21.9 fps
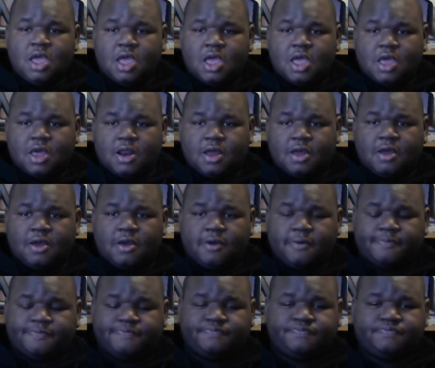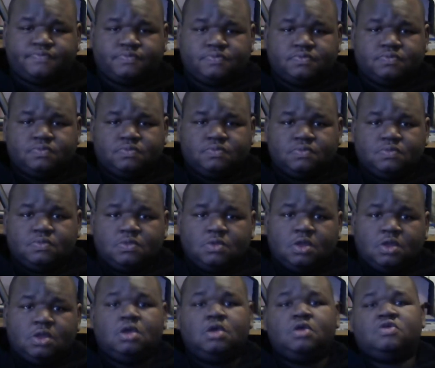And
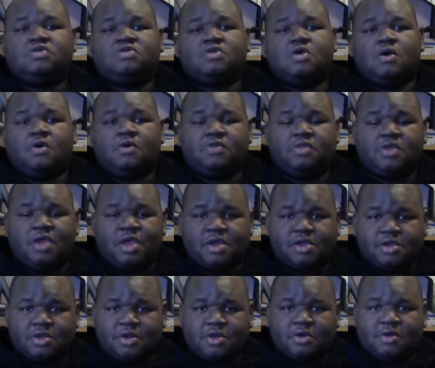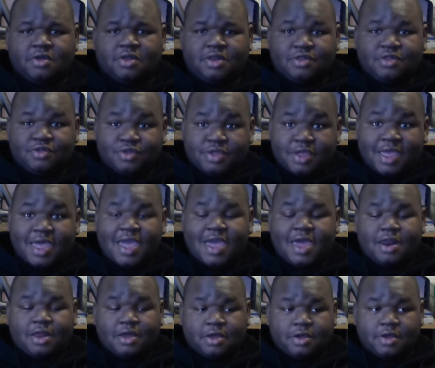so that, you know, it
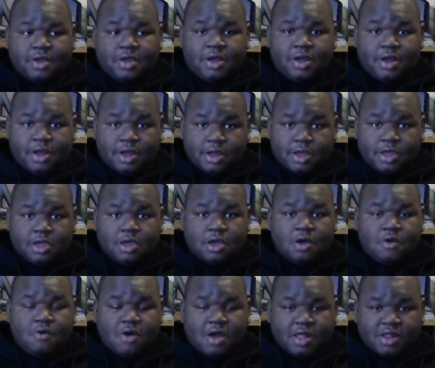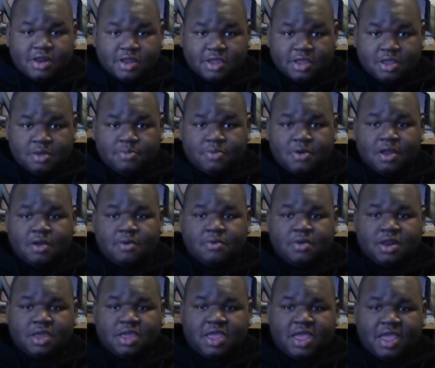had a good quality e-brake
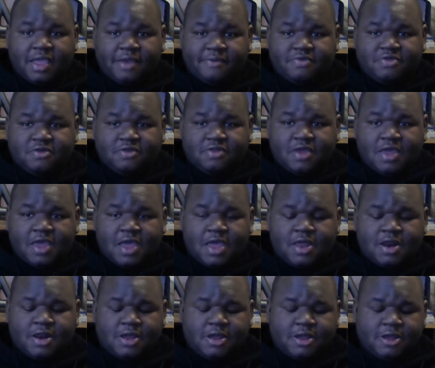when it came to that.